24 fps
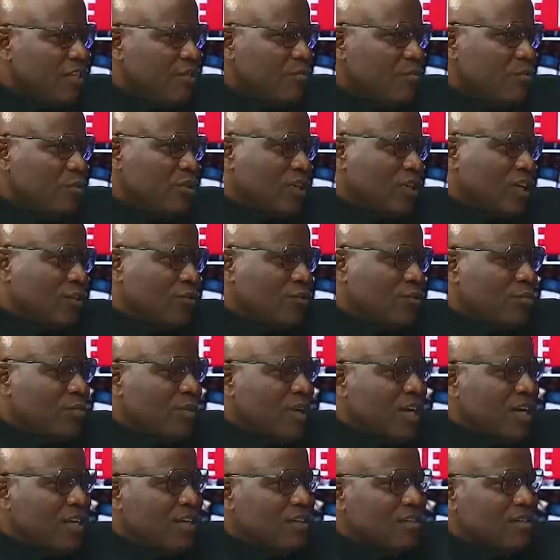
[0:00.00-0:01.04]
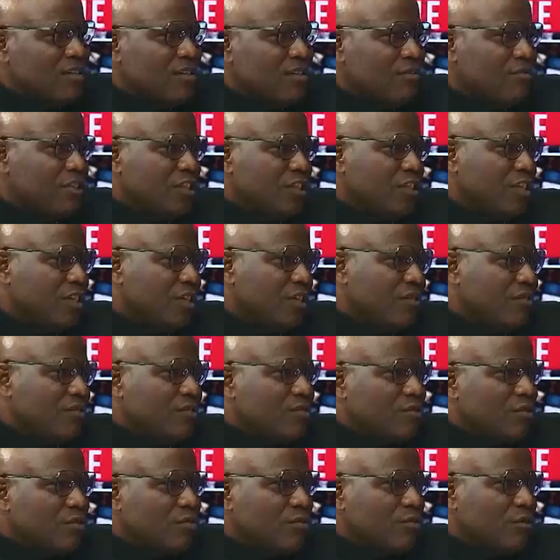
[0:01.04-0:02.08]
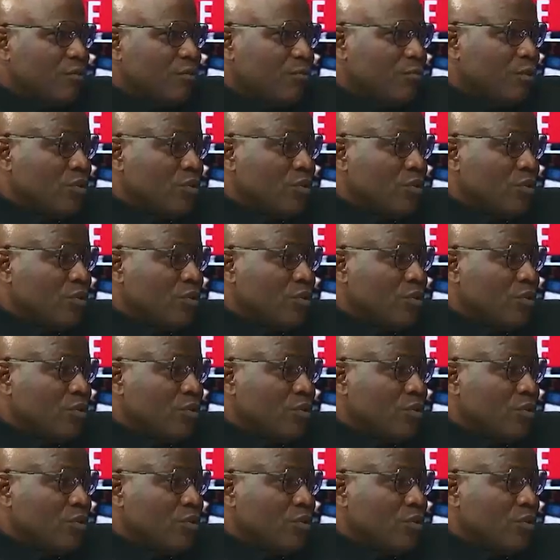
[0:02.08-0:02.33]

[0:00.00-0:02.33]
both our supply and our delivery chains on